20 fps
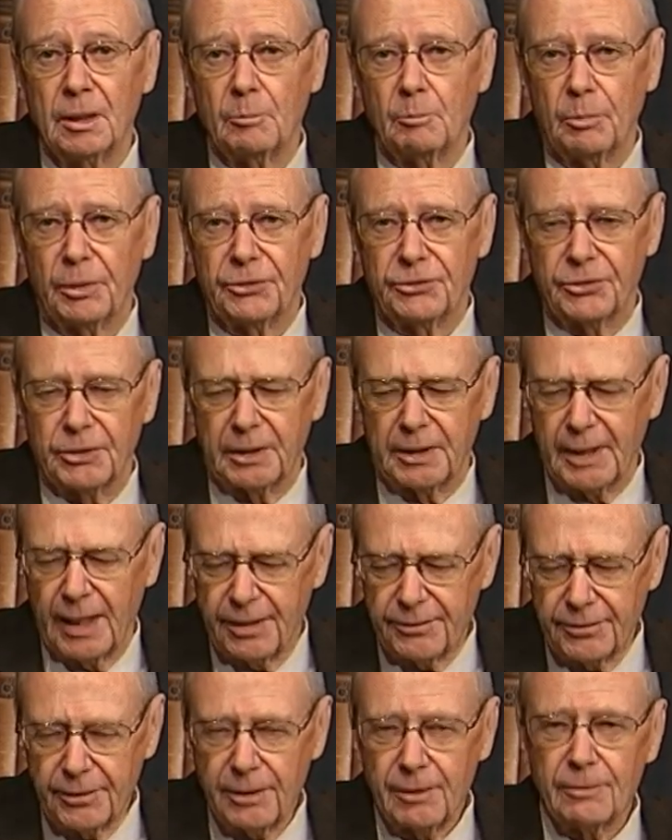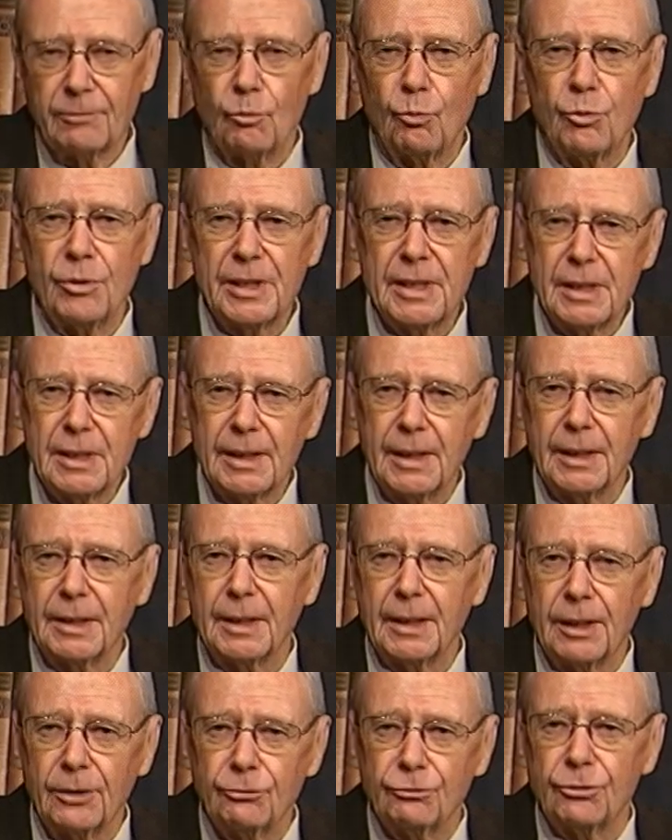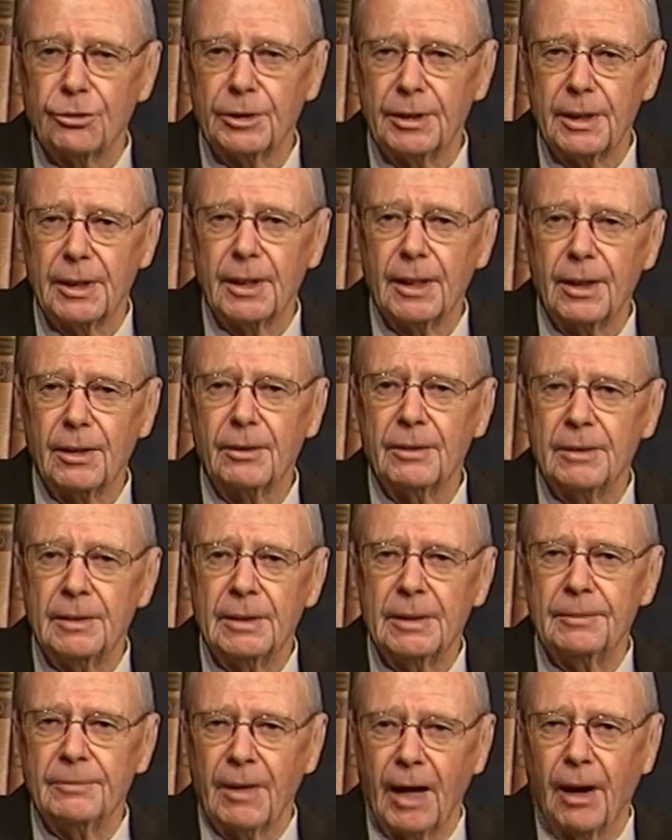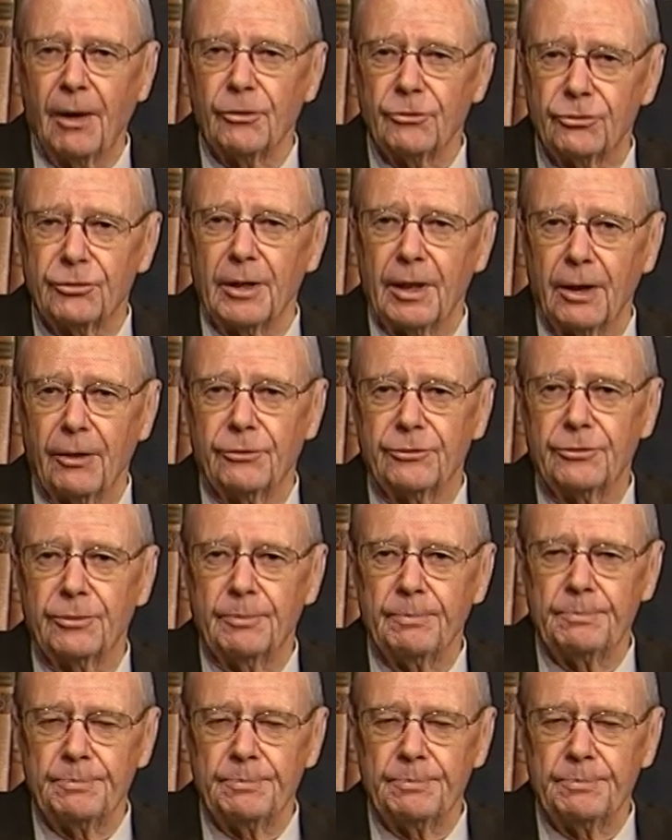But together we can engineer ourselves.